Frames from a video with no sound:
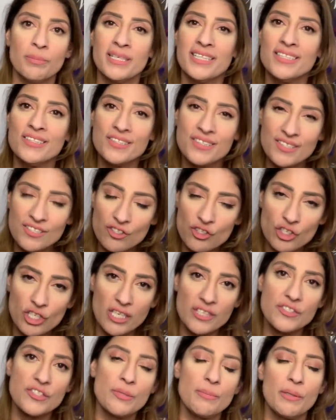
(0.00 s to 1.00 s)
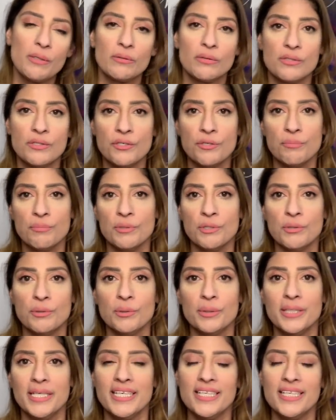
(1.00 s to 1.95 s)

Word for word: but it isn't just about the new moon.